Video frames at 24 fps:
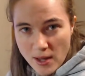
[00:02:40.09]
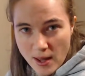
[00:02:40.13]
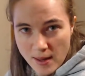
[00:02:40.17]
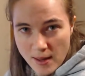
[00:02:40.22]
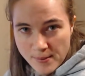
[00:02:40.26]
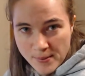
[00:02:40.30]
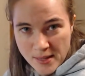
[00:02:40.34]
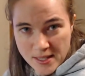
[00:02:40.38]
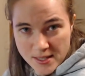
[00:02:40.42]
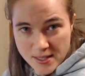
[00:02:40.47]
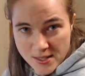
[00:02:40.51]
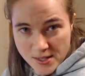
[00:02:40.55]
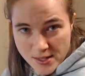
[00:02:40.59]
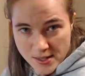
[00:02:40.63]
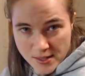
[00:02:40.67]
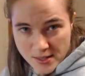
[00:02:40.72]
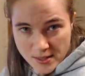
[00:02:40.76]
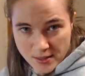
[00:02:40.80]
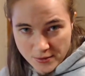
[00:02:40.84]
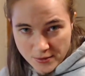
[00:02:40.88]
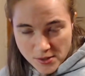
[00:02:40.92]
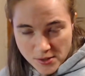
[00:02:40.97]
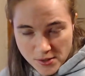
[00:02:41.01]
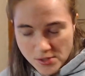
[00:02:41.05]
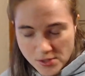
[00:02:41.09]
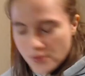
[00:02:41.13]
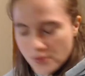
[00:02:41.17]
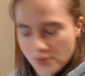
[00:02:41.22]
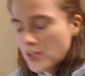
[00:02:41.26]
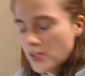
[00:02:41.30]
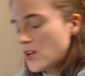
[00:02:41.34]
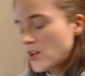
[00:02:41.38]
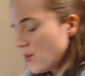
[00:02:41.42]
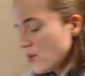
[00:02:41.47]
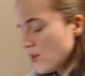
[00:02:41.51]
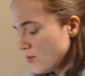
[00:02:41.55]
I missed in the first
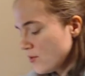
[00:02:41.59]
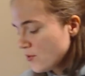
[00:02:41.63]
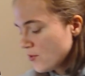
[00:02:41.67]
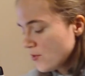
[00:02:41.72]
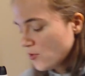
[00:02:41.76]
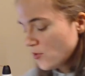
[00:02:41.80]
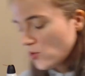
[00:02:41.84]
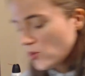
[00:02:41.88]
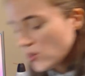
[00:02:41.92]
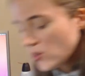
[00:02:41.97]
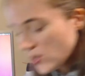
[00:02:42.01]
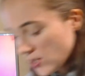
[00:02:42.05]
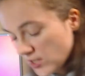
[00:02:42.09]
video for